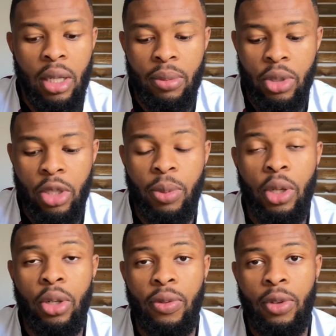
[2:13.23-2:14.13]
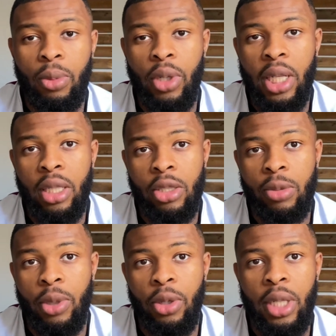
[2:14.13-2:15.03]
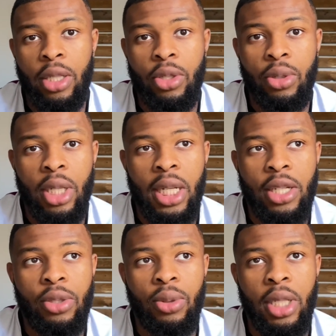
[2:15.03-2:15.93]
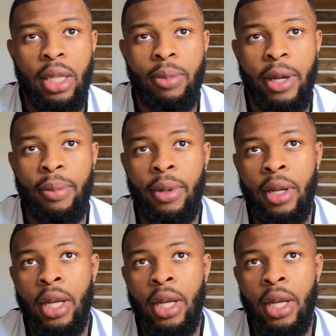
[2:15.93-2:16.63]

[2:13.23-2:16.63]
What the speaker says: just below the Football League, just below League 2 in the National League Prem.